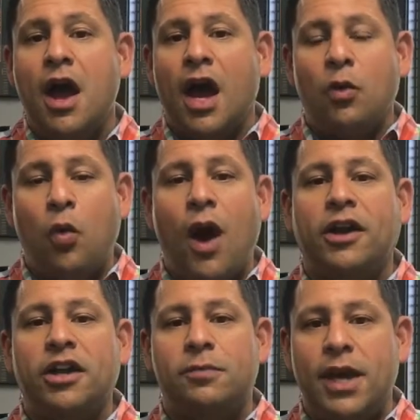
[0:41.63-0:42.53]
I
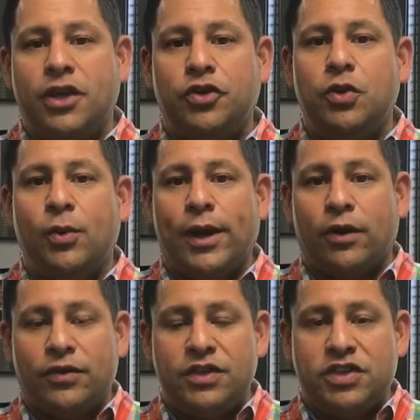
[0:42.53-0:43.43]
wanted to make you aware
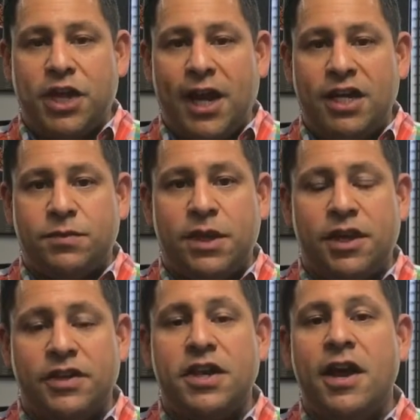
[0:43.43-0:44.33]
of this change
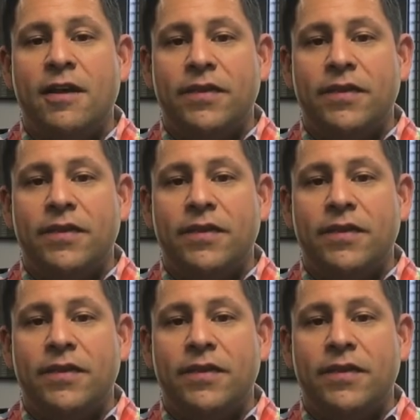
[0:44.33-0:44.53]
because